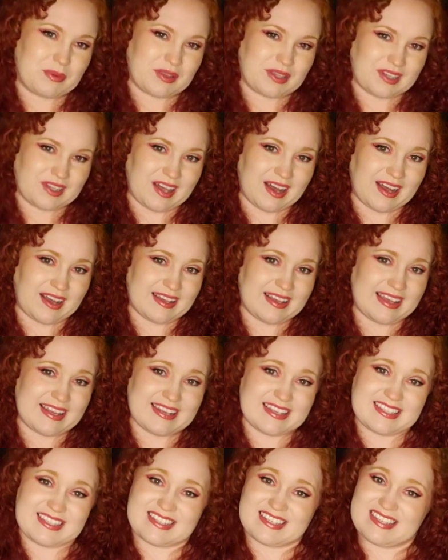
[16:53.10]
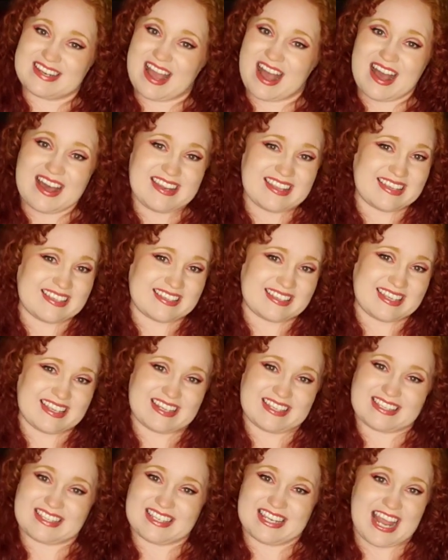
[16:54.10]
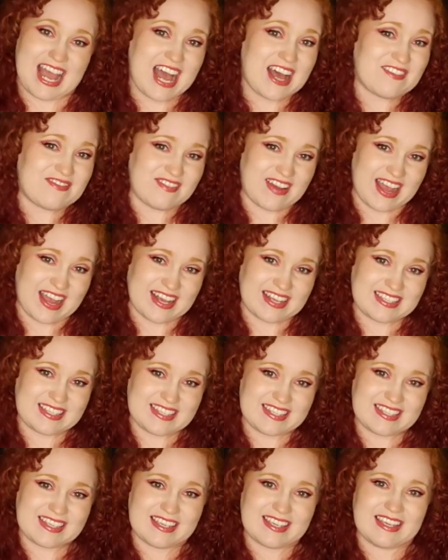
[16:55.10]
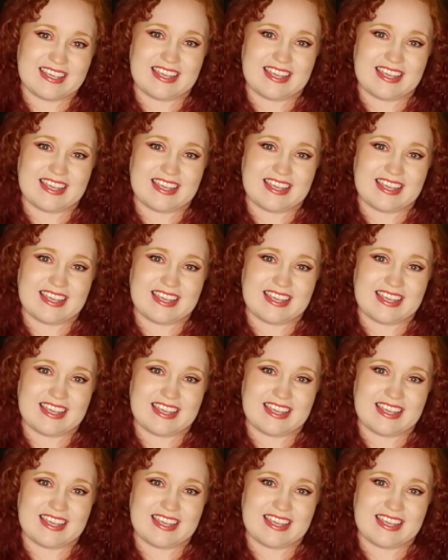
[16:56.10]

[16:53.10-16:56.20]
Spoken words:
a lot, and it's not easy, and it's not fast,